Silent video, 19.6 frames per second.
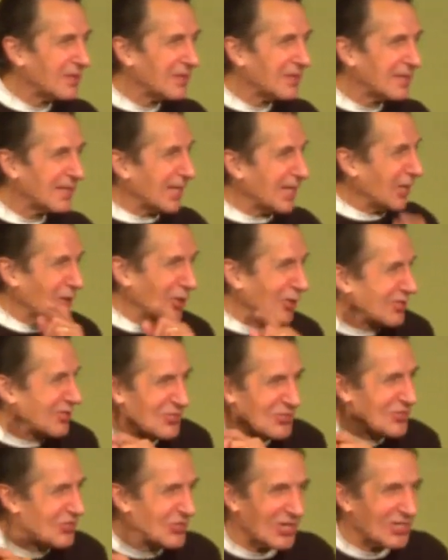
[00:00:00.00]
It looks
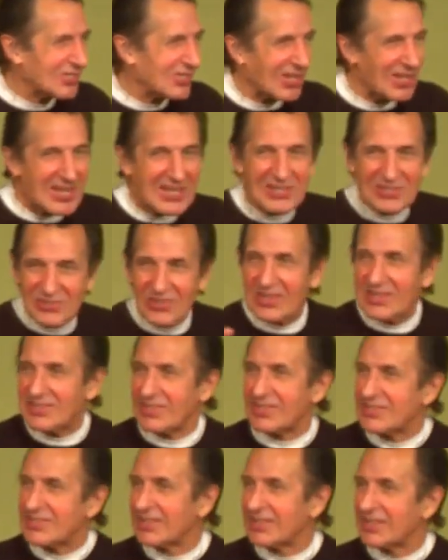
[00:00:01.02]
just like
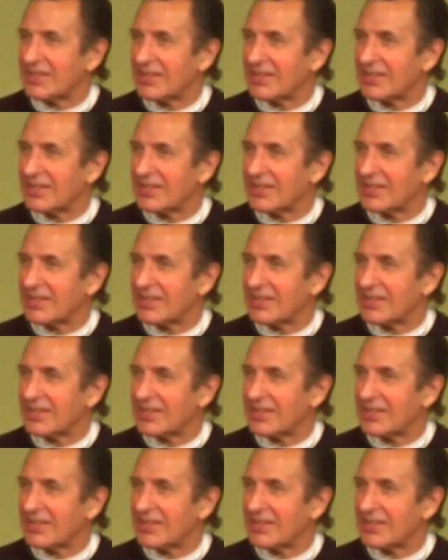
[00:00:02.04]
Jesus.